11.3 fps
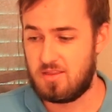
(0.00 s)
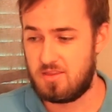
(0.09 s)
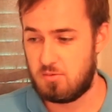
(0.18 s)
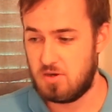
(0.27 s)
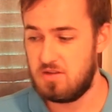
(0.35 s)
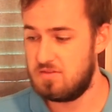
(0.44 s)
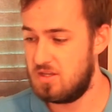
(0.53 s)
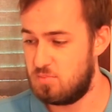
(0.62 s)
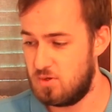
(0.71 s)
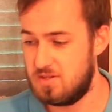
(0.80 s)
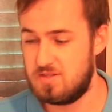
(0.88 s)
3 of
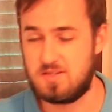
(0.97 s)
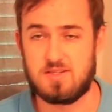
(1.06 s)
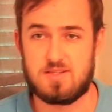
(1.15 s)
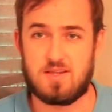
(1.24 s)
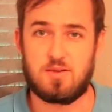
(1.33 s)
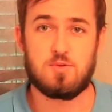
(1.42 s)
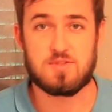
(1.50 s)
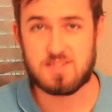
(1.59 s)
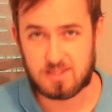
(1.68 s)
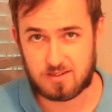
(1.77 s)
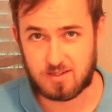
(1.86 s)
the apprentices are called
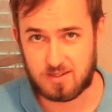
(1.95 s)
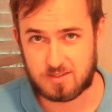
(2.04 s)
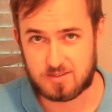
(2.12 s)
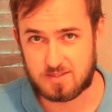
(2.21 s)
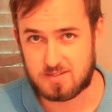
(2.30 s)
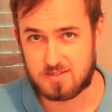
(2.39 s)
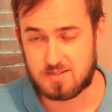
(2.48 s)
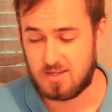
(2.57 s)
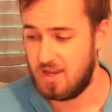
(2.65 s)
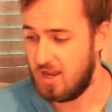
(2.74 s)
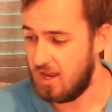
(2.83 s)
debt collectors,
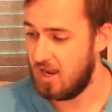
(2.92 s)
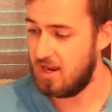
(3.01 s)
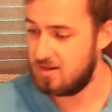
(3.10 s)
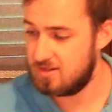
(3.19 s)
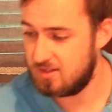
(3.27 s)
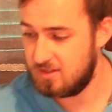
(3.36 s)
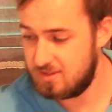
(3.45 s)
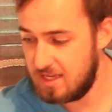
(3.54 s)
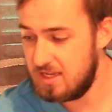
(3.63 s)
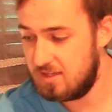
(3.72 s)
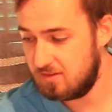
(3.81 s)
and
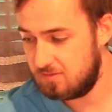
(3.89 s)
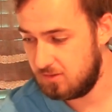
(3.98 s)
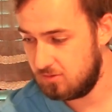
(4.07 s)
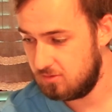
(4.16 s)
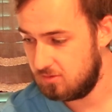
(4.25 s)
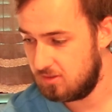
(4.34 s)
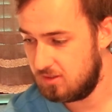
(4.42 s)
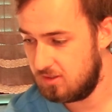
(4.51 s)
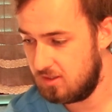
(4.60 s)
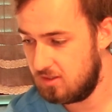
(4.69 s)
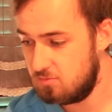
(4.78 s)
they give you
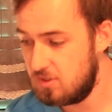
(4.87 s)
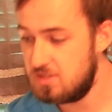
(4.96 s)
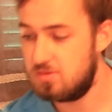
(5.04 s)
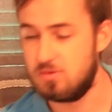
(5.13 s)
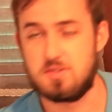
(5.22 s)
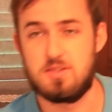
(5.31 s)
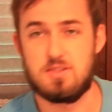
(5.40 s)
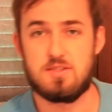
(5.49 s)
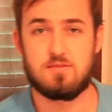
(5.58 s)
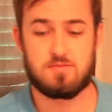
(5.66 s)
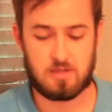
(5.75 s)

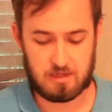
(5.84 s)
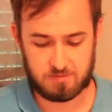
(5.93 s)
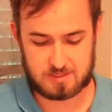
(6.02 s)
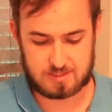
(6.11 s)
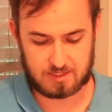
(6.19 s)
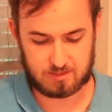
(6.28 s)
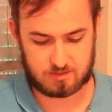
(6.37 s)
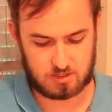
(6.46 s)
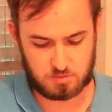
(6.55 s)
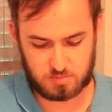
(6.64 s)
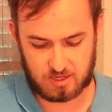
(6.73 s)
resources for every debt
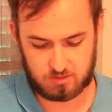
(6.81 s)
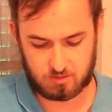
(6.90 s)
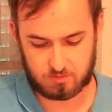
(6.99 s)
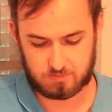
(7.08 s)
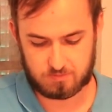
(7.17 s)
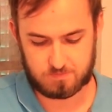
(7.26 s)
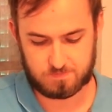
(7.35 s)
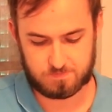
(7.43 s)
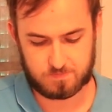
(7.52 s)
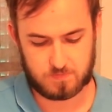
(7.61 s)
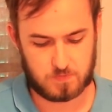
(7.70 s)
that you pay off.
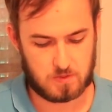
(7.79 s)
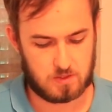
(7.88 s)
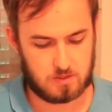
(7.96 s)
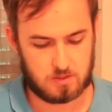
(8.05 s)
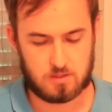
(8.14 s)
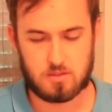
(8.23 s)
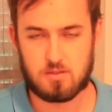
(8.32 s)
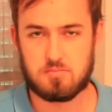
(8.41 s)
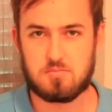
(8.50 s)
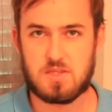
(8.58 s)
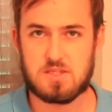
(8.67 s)

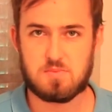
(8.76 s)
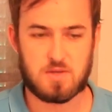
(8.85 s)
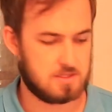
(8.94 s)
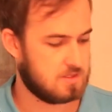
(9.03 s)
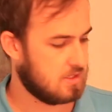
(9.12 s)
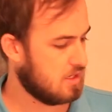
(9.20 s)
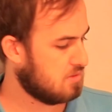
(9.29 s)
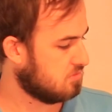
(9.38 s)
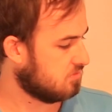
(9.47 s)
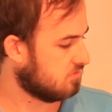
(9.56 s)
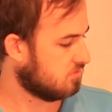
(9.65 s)
This might
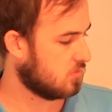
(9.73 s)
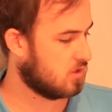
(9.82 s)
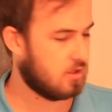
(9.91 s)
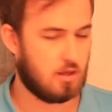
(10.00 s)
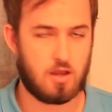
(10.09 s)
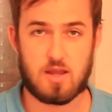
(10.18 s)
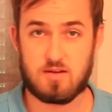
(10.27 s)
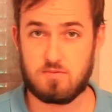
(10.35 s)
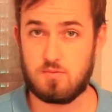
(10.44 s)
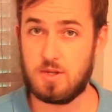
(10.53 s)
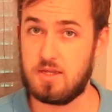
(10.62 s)
seem kind
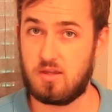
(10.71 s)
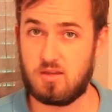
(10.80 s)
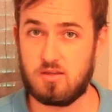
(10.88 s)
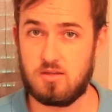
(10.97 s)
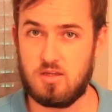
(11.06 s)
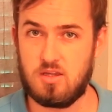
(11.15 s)
of weak,